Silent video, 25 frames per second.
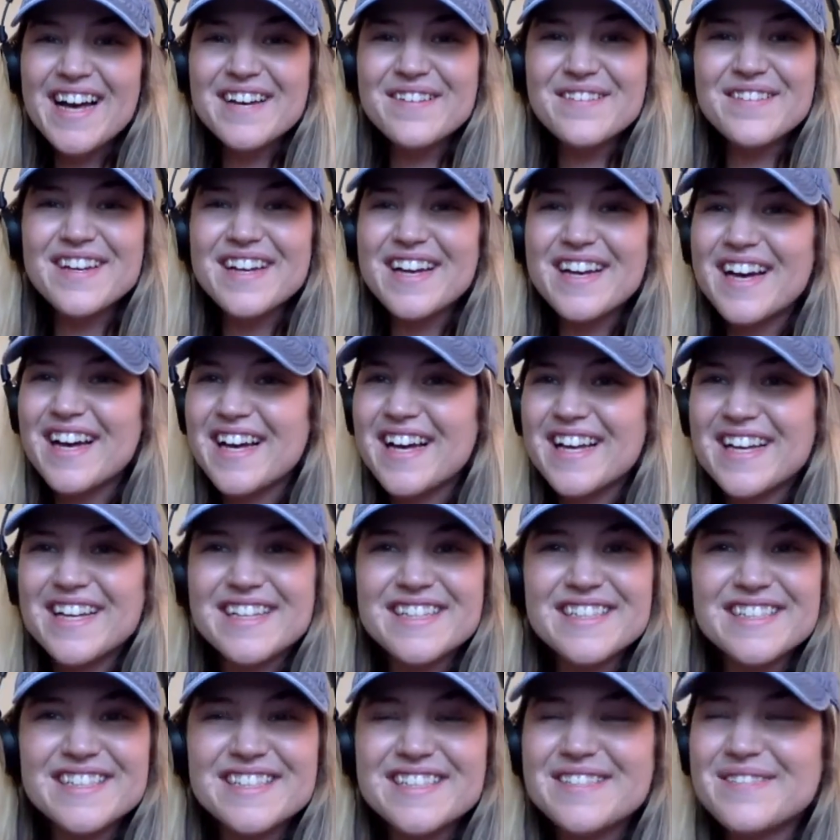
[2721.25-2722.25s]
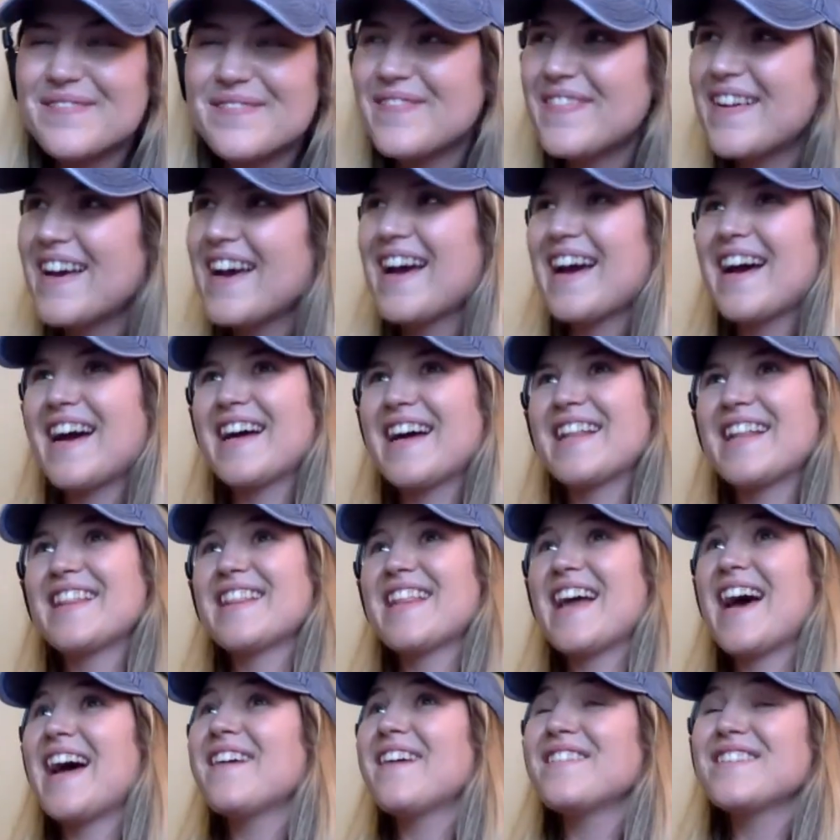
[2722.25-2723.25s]
because, man,
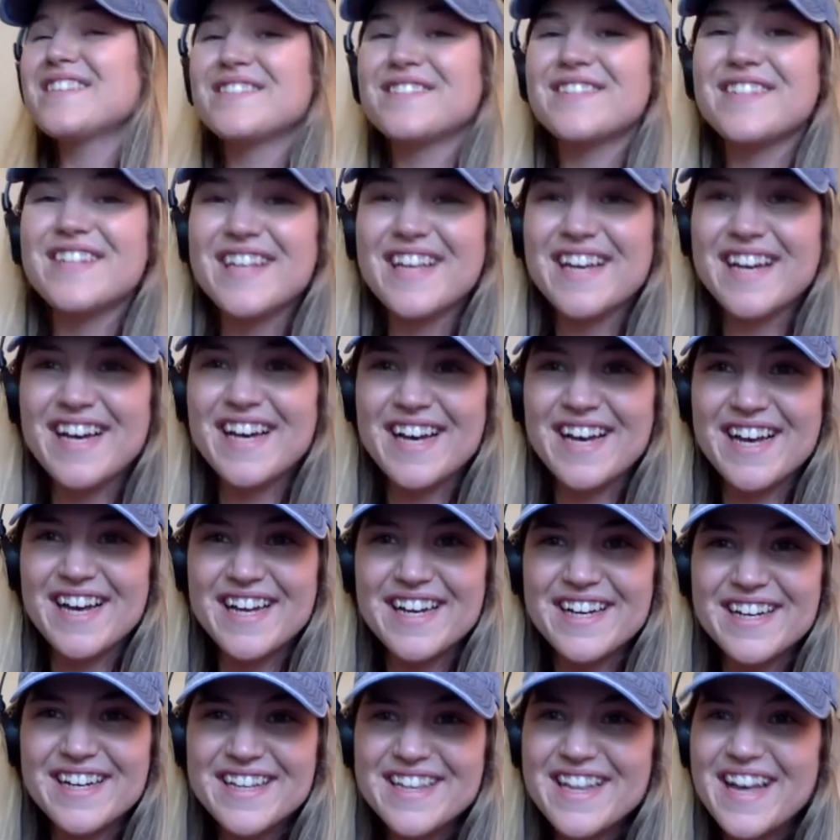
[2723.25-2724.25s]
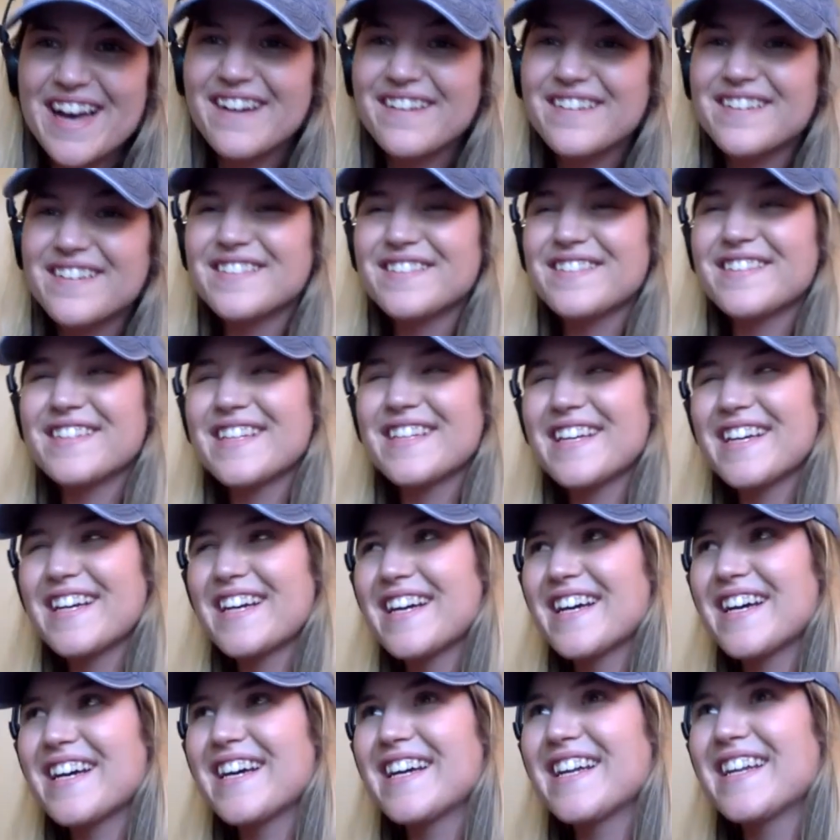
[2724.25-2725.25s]
that was really good. That was really
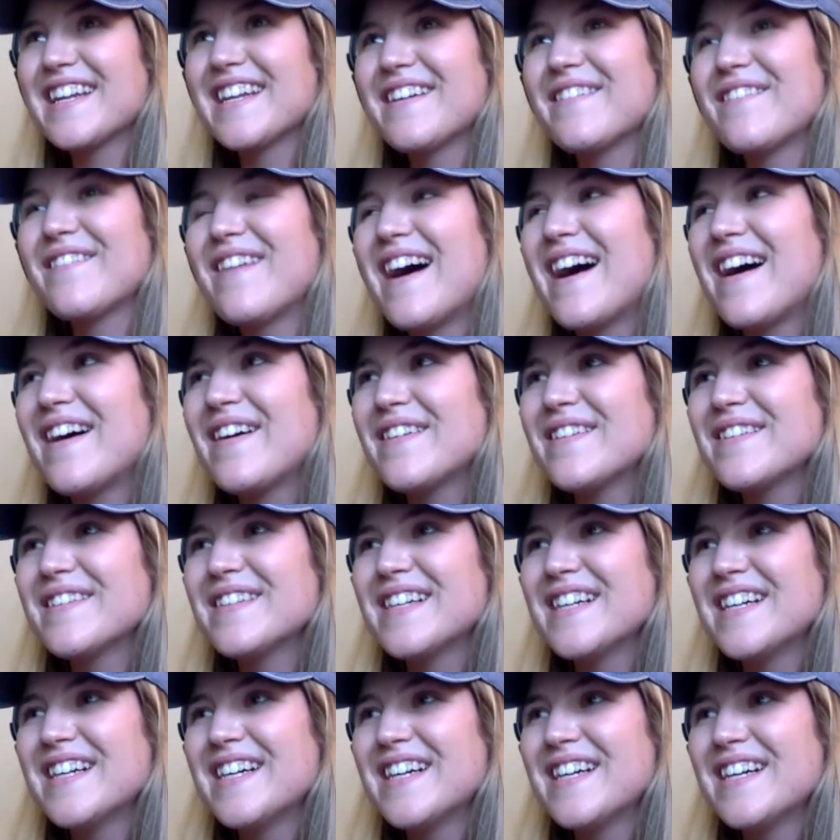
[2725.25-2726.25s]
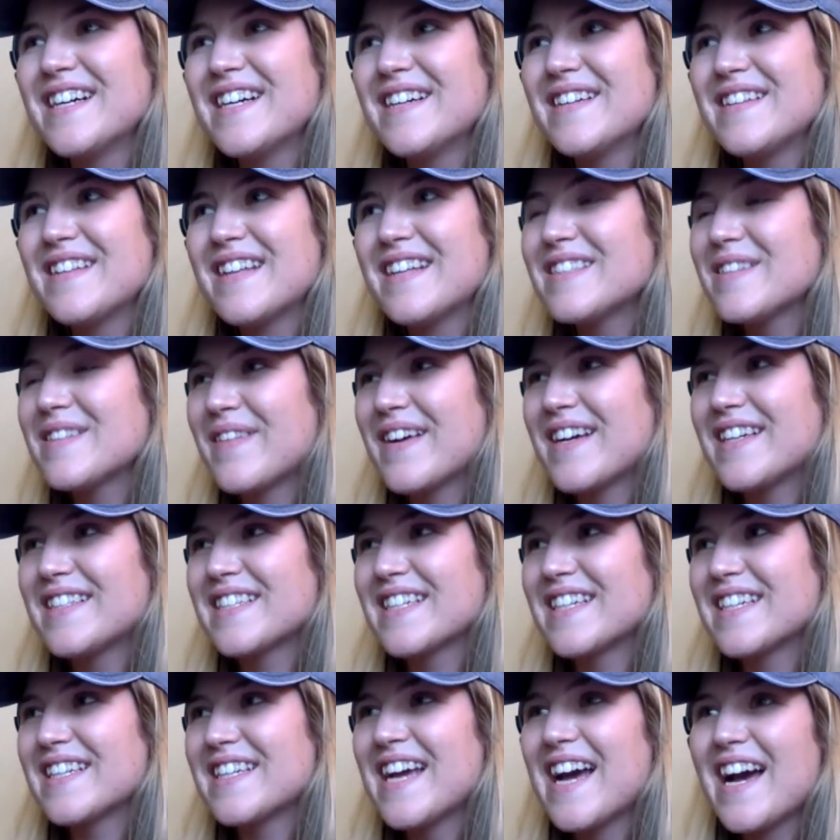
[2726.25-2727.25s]
good. Wow, that's
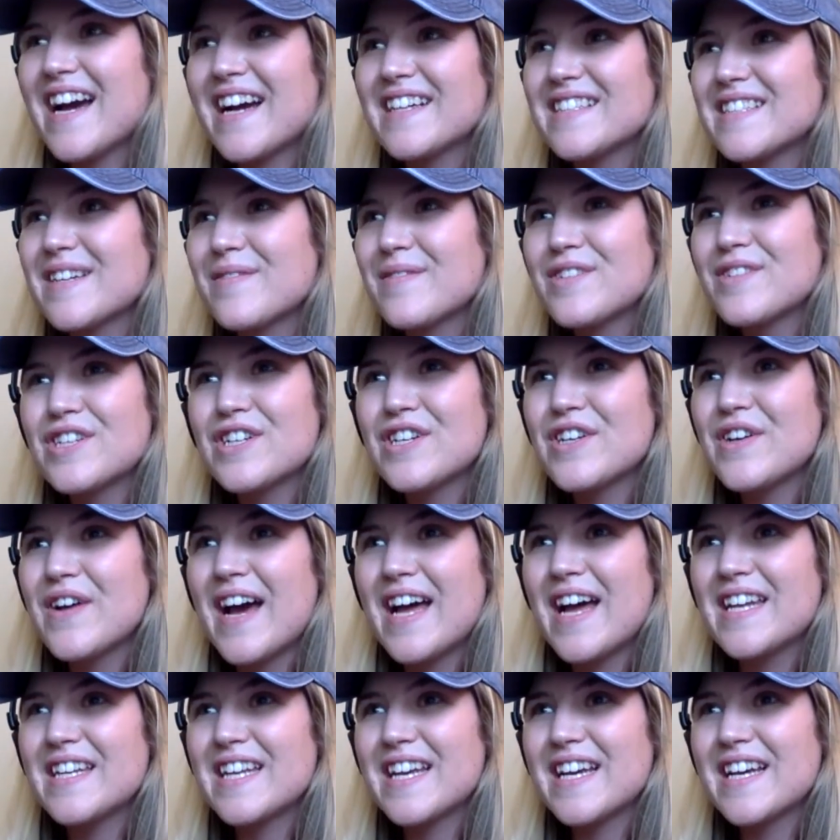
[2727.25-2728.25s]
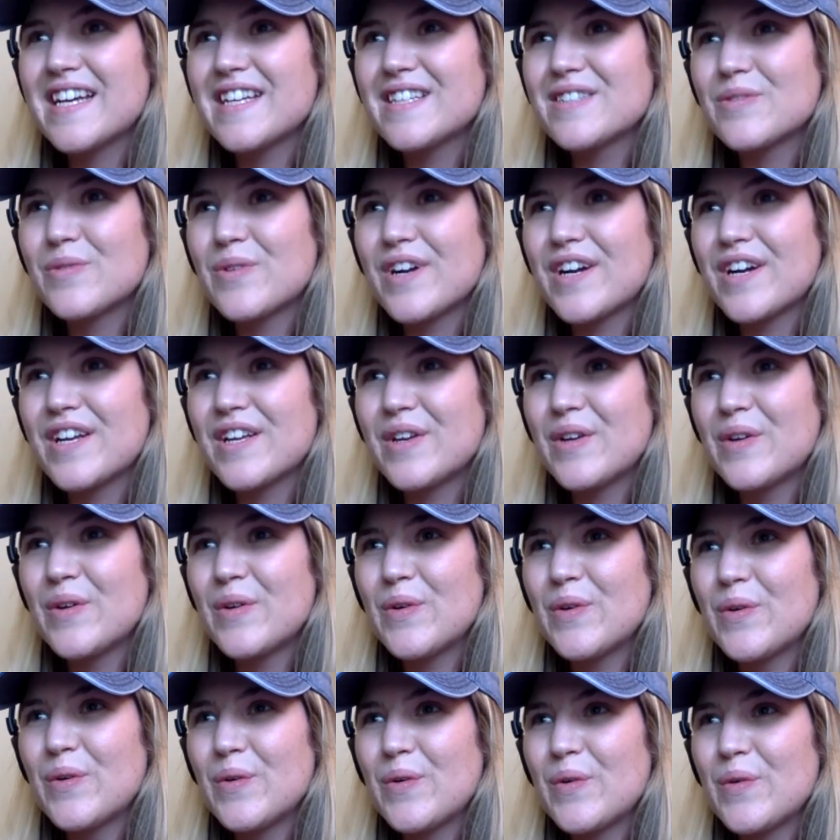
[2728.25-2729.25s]
amazing. Yeah, because I'm sure you had days where
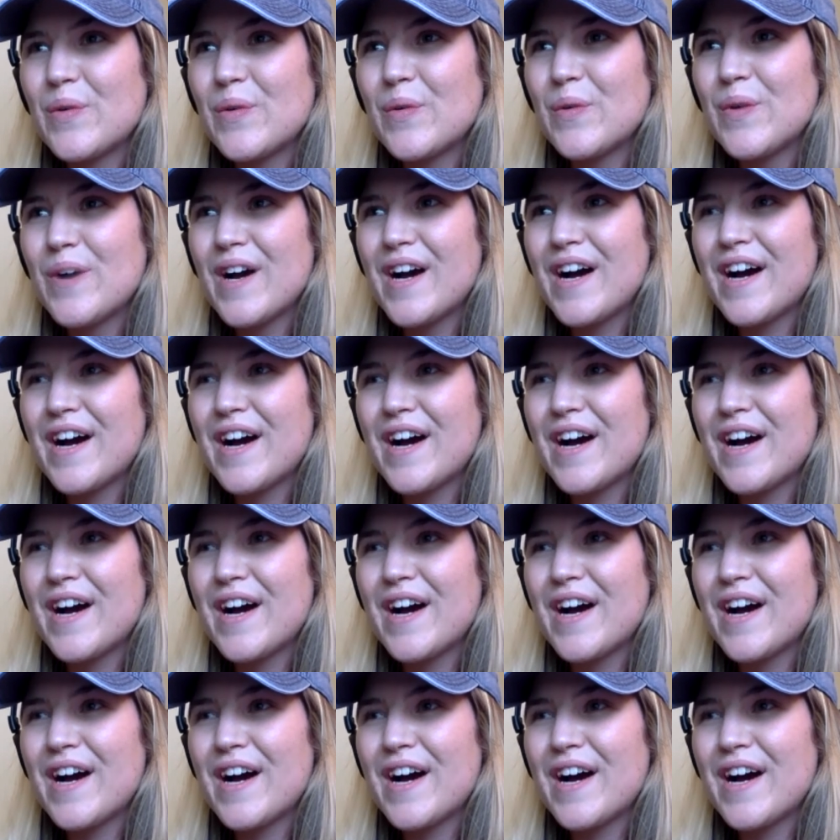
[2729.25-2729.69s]
you,